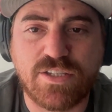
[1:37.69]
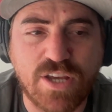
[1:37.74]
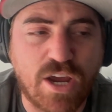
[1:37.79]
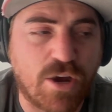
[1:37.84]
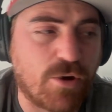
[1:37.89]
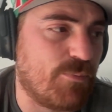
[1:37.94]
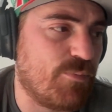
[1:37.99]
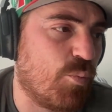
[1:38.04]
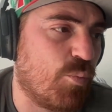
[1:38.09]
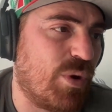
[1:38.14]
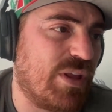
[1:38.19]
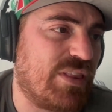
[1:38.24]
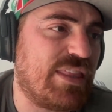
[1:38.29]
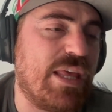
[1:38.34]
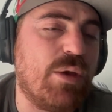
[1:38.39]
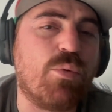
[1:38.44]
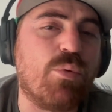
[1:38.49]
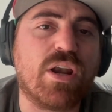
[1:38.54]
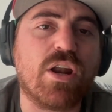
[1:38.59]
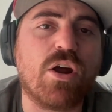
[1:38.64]
So with
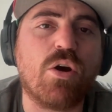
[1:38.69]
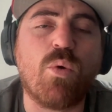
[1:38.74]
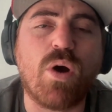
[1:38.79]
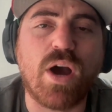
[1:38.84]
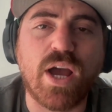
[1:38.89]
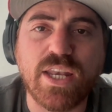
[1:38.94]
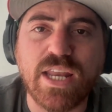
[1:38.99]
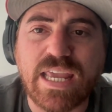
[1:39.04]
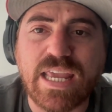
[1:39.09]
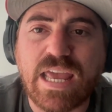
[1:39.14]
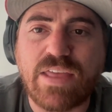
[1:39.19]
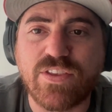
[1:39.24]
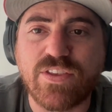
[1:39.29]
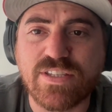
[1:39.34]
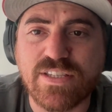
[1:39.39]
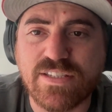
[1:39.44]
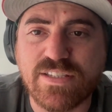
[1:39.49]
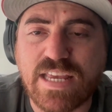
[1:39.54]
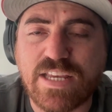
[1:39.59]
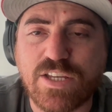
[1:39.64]
the 101, again,
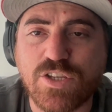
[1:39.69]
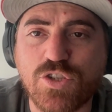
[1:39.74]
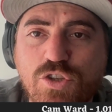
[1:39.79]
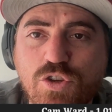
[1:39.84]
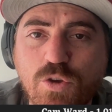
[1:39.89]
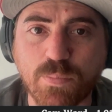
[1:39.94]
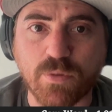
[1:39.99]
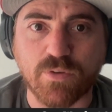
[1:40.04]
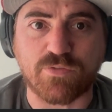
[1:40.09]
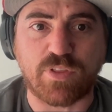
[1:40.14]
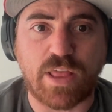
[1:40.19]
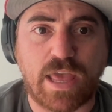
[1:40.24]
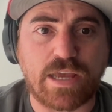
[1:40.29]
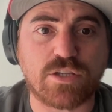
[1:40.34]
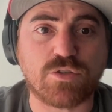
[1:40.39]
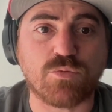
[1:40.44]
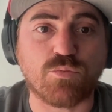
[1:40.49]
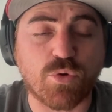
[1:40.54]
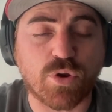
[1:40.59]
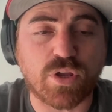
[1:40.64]
this is a
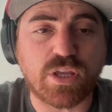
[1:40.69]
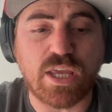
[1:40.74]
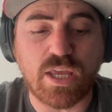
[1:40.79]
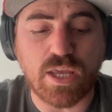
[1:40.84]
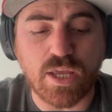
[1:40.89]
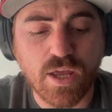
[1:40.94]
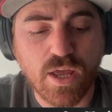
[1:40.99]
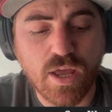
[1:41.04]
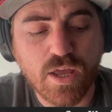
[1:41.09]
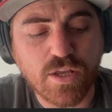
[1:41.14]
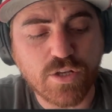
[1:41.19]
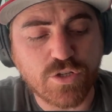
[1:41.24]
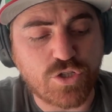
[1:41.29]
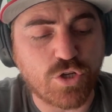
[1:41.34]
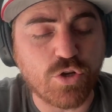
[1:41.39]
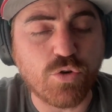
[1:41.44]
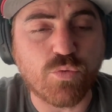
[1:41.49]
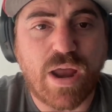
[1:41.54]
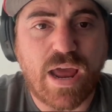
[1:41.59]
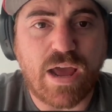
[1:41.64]
Superflex rookie
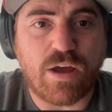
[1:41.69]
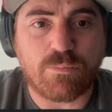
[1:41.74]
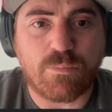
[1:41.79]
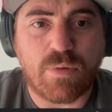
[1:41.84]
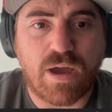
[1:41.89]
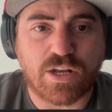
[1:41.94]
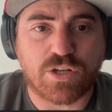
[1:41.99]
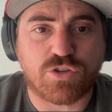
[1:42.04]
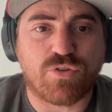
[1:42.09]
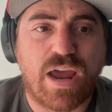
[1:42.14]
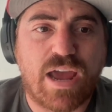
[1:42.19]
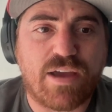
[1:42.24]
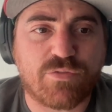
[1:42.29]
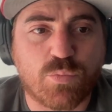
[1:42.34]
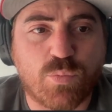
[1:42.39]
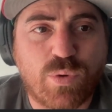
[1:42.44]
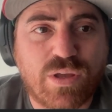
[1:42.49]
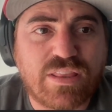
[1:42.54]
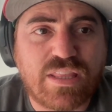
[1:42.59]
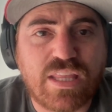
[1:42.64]
2-round mock
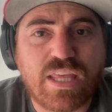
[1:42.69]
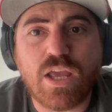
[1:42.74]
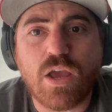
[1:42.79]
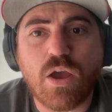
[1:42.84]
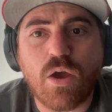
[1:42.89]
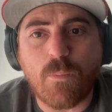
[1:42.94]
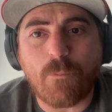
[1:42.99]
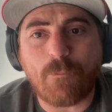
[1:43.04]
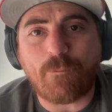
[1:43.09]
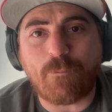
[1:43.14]
draft. With the